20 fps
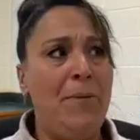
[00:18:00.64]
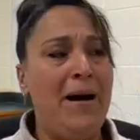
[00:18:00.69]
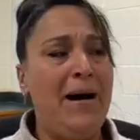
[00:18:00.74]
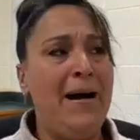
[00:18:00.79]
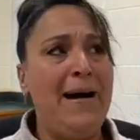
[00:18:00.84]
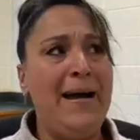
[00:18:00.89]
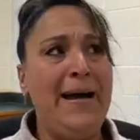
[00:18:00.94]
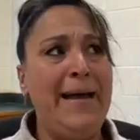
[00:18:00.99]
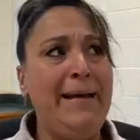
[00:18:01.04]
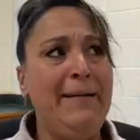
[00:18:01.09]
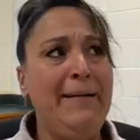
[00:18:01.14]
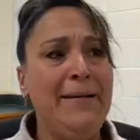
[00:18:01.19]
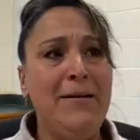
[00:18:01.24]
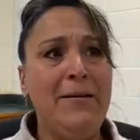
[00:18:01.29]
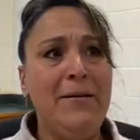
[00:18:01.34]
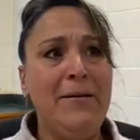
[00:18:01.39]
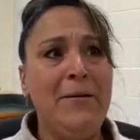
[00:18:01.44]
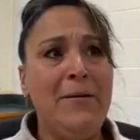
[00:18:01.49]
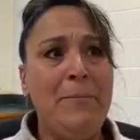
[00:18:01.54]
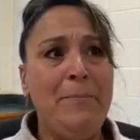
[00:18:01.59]
by
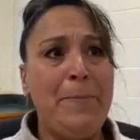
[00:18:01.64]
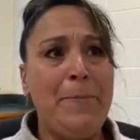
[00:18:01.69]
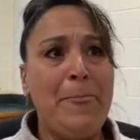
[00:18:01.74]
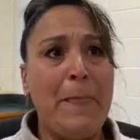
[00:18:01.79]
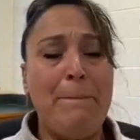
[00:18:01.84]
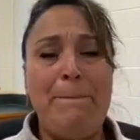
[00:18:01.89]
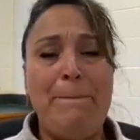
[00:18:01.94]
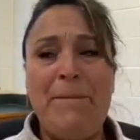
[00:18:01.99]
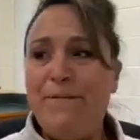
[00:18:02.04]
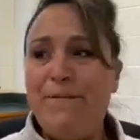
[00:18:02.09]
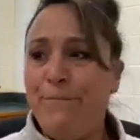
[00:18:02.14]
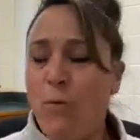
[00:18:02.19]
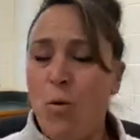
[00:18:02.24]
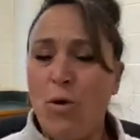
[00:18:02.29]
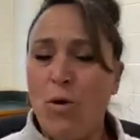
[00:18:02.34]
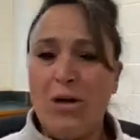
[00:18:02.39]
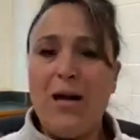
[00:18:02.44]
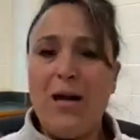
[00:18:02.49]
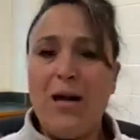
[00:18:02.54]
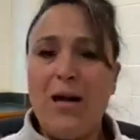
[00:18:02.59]

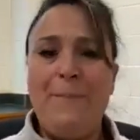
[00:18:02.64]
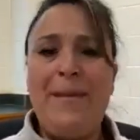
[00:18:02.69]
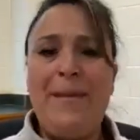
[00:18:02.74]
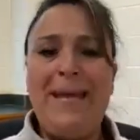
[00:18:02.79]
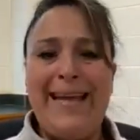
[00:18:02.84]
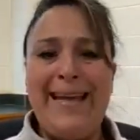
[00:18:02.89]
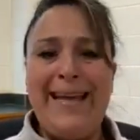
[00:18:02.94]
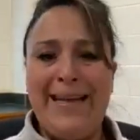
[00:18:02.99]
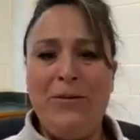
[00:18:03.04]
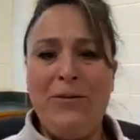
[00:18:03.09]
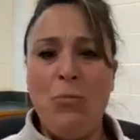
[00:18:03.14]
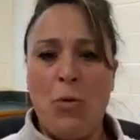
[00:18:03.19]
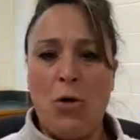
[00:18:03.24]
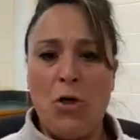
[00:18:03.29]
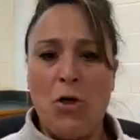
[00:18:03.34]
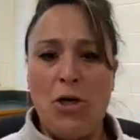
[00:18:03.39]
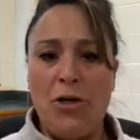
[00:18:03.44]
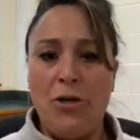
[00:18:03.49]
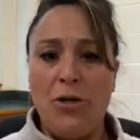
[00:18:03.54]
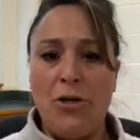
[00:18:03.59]
before coming
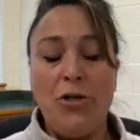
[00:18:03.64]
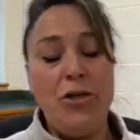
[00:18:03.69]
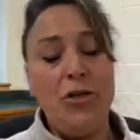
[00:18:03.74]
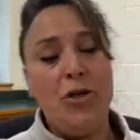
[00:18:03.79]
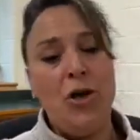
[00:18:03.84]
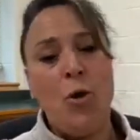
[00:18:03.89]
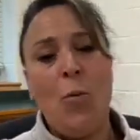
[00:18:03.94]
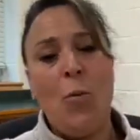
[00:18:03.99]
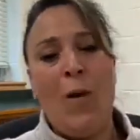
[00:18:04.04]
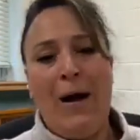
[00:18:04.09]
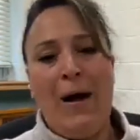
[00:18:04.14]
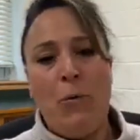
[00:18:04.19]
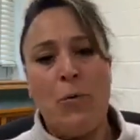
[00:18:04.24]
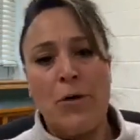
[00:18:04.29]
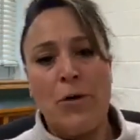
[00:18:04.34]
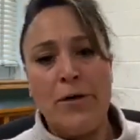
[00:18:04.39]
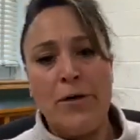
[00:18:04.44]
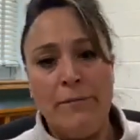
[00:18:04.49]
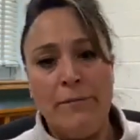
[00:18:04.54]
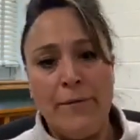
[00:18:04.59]
inward, you go
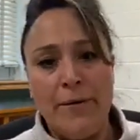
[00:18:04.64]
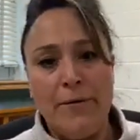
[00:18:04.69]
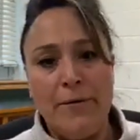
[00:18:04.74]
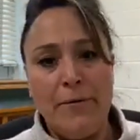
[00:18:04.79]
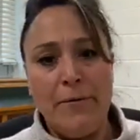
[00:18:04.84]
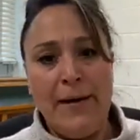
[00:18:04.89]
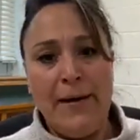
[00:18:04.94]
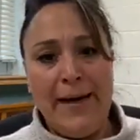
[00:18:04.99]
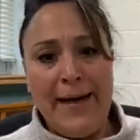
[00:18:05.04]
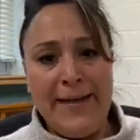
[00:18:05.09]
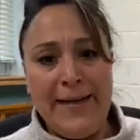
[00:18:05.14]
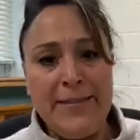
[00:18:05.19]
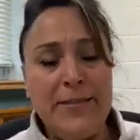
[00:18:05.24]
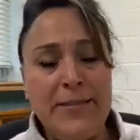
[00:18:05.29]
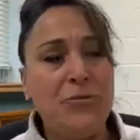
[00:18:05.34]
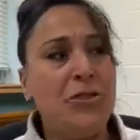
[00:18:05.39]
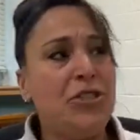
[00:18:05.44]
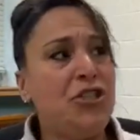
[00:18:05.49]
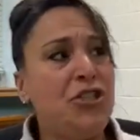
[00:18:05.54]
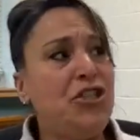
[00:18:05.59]
outward. Okay, so
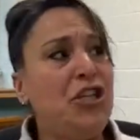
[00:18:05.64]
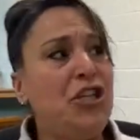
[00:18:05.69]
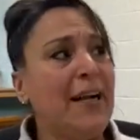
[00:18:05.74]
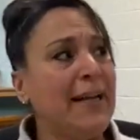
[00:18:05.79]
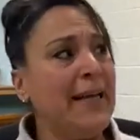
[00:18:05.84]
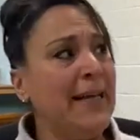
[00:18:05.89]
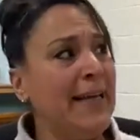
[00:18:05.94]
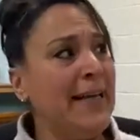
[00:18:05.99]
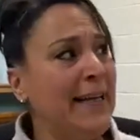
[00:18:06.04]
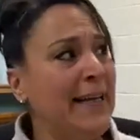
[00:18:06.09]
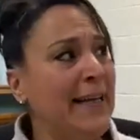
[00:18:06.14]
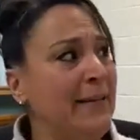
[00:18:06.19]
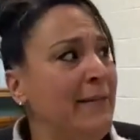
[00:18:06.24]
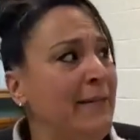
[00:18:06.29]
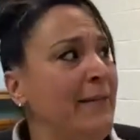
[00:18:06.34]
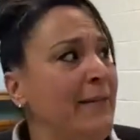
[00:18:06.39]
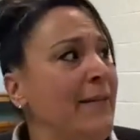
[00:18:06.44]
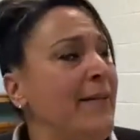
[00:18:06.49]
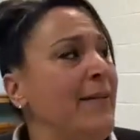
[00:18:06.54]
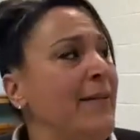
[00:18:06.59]
just checking
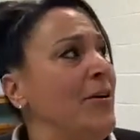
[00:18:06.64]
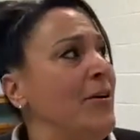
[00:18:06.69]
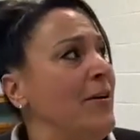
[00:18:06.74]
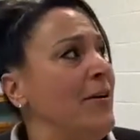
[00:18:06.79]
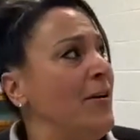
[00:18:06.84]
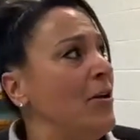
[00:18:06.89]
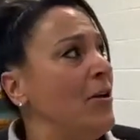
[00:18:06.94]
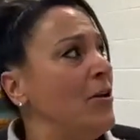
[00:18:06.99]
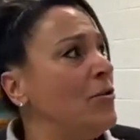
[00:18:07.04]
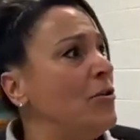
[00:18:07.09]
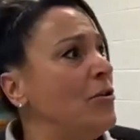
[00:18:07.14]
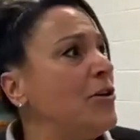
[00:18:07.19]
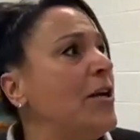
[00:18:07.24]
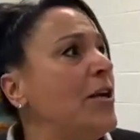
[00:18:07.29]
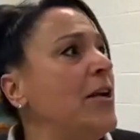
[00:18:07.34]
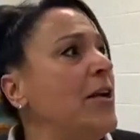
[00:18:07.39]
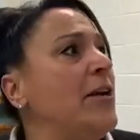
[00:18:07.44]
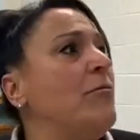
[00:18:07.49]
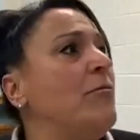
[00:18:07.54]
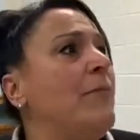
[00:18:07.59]
in,
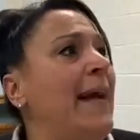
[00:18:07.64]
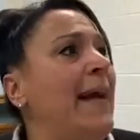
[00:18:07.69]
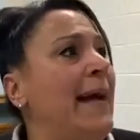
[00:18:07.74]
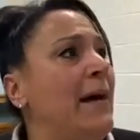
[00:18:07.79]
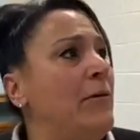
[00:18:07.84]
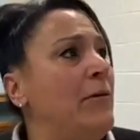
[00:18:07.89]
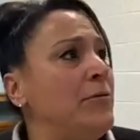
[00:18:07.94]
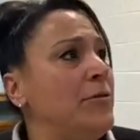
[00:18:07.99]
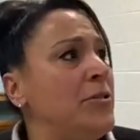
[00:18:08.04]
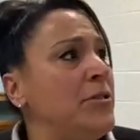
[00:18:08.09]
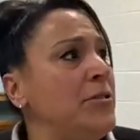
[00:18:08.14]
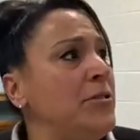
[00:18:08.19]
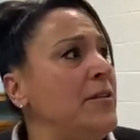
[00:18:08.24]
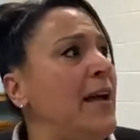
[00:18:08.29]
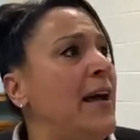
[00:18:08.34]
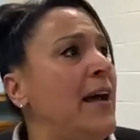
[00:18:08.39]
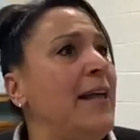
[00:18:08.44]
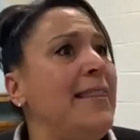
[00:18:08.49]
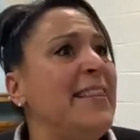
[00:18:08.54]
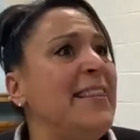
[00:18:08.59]
looking around
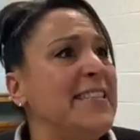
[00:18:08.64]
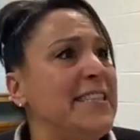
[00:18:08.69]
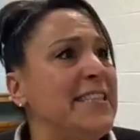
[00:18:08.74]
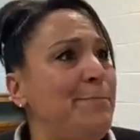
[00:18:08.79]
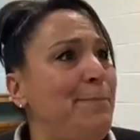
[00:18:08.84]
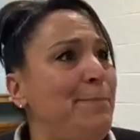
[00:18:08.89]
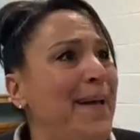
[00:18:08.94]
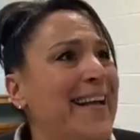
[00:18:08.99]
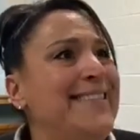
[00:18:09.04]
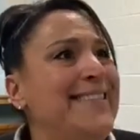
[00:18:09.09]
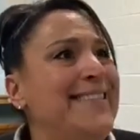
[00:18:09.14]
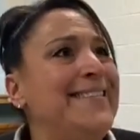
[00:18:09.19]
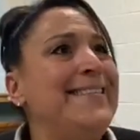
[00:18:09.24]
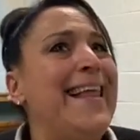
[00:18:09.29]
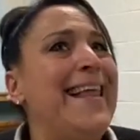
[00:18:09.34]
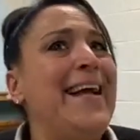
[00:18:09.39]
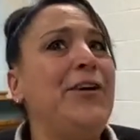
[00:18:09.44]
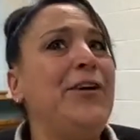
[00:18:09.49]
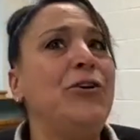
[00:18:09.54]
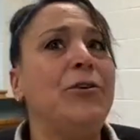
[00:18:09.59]
the space
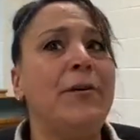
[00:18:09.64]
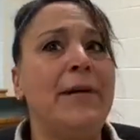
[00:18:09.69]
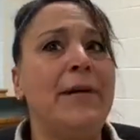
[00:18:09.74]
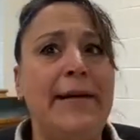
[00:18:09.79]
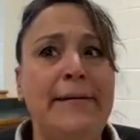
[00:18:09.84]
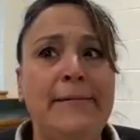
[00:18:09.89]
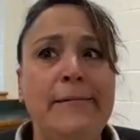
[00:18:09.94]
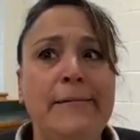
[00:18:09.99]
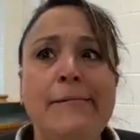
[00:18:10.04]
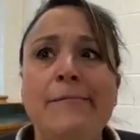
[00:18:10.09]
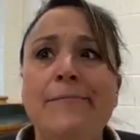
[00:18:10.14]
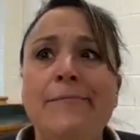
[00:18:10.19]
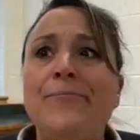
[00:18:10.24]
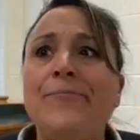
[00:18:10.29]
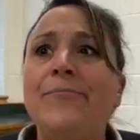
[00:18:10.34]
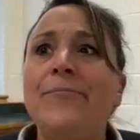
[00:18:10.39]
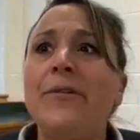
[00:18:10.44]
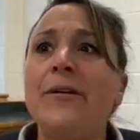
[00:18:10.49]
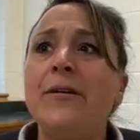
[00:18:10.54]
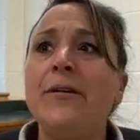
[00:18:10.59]
that you're in,
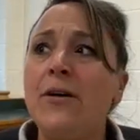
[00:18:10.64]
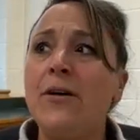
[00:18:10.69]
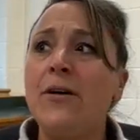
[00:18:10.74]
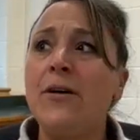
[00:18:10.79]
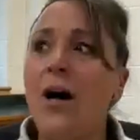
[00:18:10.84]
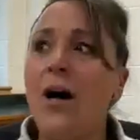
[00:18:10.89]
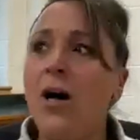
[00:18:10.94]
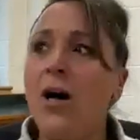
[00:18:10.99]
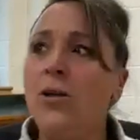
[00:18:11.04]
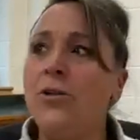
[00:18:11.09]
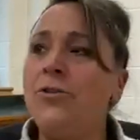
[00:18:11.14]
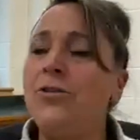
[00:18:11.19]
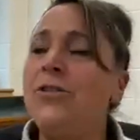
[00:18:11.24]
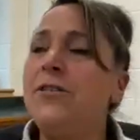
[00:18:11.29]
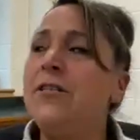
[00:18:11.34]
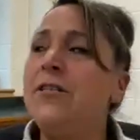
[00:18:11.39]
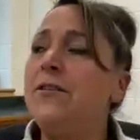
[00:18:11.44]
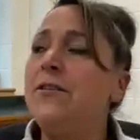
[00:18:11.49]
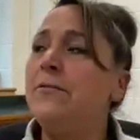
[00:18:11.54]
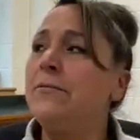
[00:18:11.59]
colors
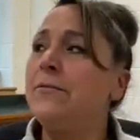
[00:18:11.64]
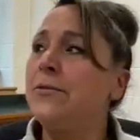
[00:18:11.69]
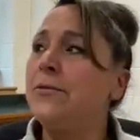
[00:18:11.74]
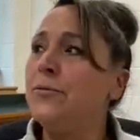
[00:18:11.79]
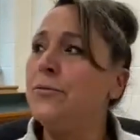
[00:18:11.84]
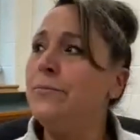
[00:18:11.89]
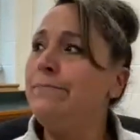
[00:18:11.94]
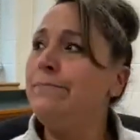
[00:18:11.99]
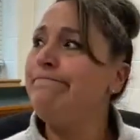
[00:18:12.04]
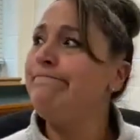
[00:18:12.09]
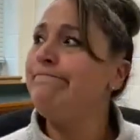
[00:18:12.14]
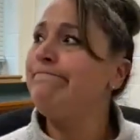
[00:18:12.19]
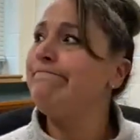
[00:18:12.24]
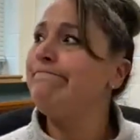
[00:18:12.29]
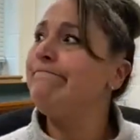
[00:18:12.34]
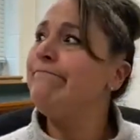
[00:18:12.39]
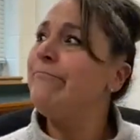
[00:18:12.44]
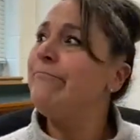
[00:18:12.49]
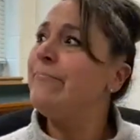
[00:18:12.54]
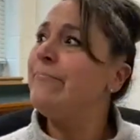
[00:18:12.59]
in the room,
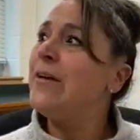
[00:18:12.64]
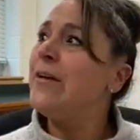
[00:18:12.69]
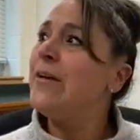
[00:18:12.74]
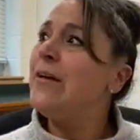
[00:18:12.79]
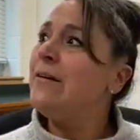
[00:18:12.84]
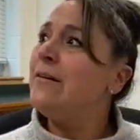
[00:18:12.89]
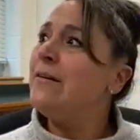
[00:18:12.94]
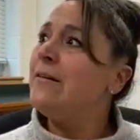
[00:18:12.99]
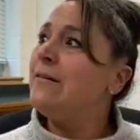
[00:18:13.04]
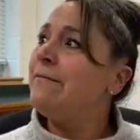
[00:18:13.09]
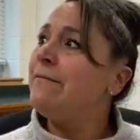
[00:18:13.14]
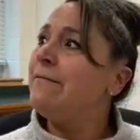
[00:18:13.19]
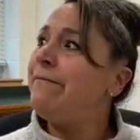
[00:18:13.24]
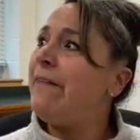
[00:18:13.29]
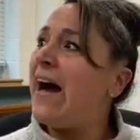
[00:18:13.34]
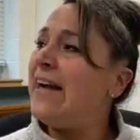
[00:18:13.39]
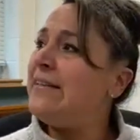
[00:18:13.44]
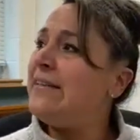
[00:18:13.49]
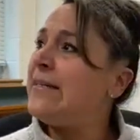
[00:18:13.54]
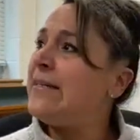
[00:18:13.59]

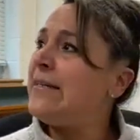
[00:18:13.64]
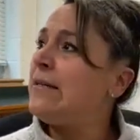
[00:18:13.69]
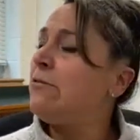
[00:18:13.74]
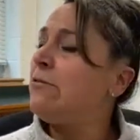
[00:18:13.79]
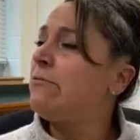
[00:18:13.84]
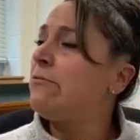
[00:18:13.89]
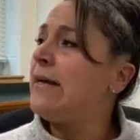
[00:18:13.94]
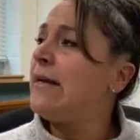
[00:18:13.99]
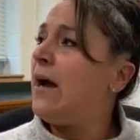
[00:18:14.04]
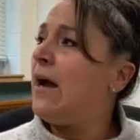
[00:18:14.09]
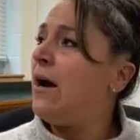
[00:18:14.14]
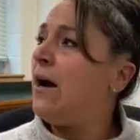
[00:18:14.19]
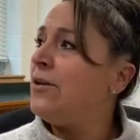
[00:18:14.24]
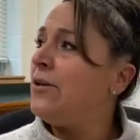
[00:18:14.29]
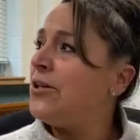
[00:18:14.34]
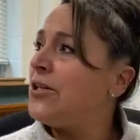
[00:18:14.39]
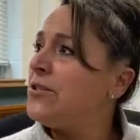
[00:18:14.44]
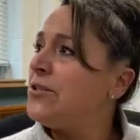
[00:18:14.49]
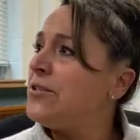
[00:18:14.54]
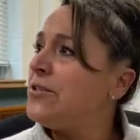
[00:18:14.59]
finding three
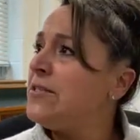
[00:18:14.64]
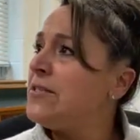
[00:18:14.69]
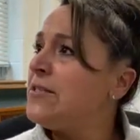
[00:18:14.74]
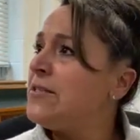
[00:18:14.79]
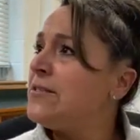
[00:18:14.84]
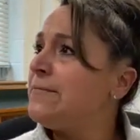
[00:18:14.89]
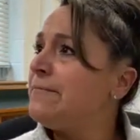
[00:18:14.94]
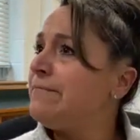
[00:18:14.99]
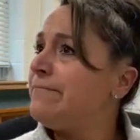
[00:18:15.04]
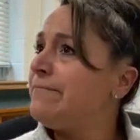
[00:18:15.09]
colors,